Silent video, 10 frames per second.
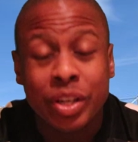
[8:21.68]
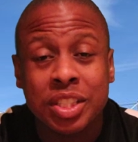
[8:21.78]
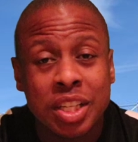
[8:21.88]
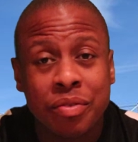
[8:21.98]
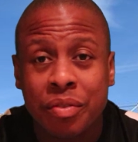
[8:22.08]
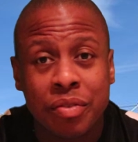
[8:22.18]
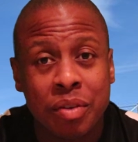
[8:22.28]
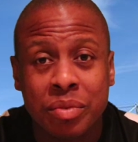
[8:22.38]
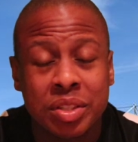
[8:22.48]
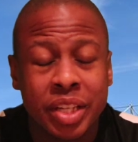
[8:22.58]
suffering
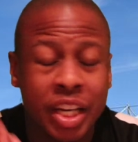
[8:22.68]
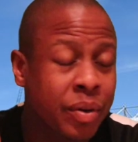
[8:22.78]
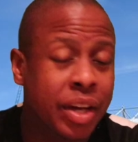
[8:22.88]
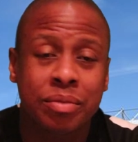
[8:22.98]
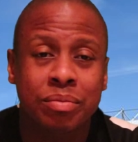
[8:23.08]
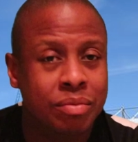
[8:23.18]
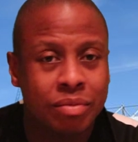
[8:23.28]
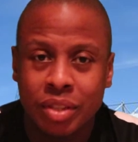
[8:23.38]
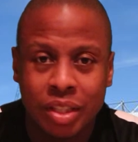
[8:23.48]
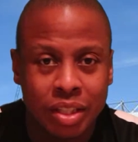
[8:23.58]
from this. Anyway,
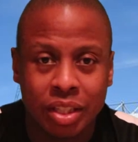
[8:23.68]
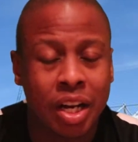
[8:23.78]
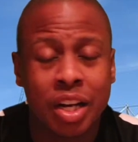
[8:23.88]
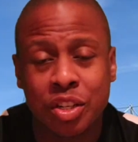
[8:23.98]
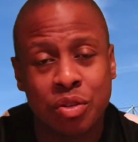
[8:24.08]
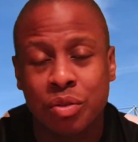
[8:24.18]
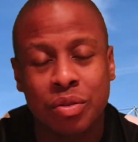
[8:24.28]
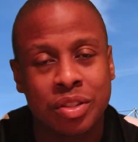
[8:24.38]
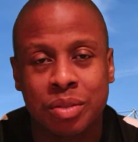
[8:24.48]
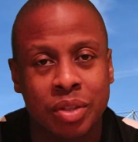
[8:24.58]
I'll cut it
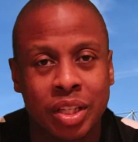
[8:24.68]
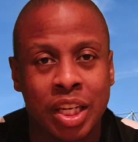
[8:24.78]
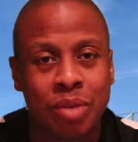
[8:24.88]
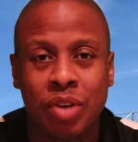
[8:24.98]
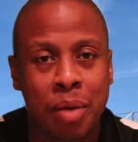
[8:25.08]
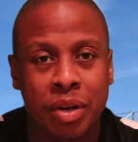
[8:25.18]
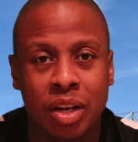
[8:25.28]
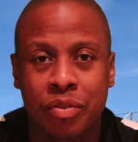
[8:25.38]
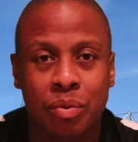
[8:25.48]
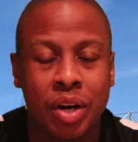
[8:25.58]
short because I'm going to keep rambling
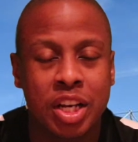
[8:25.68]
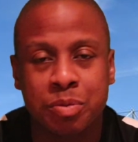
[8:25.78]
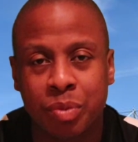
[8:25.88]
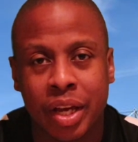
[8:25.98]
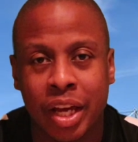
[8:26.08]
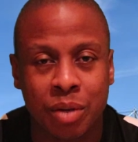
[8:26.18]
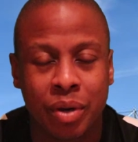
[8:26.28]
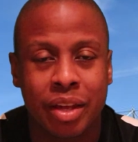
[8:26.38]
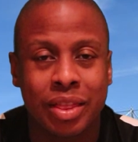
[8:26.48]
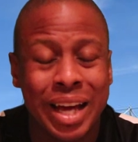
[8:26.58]
otherwise. But
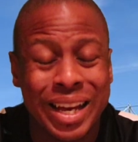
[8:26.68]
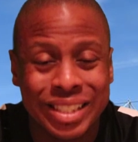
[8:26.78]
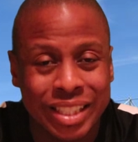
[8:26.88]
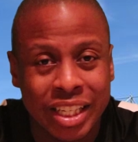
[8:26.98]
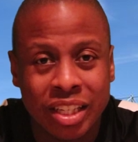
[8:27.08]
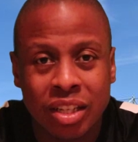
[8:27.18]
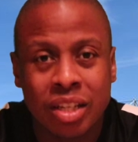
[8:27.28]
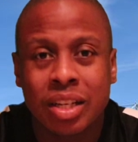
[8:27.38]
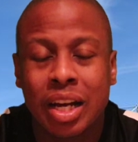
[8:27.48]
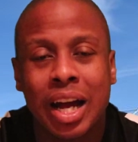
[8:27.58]
anyway, that is it.
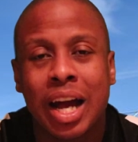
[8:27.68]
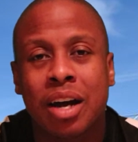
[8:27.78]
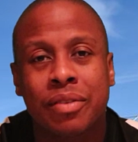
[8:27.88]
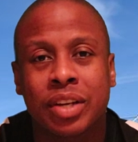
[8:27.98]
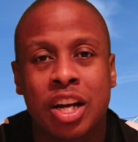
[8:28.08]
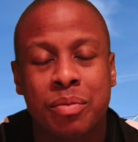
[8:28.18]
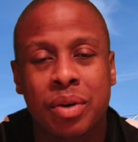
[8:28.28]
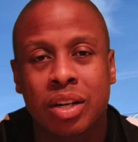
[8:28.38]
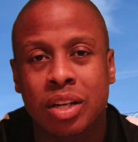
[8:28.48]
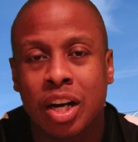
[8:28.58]
Out of the
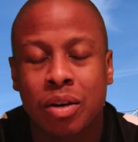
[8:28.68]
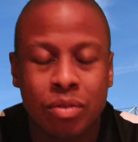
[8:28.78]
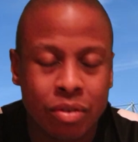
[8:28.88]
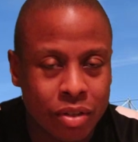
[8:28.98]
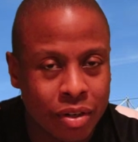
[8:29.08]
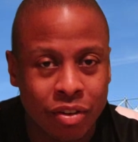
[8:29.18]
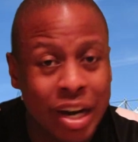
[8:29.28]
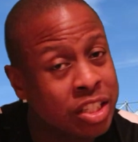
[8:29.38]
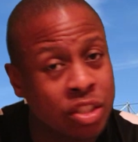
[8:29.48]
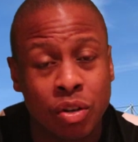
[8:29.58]
Carabao Cup.
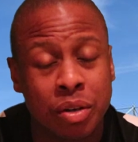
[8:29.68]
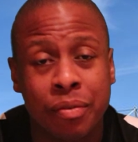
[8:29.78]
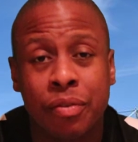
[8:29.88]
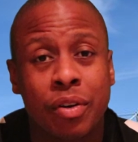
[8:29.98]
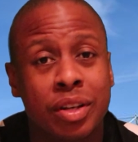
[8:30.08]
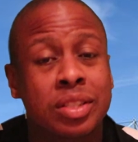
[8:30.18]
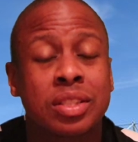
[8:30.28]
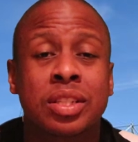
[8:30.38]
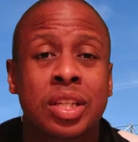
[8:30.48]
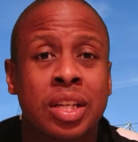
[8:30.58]
Congrats to Nottingham Forest.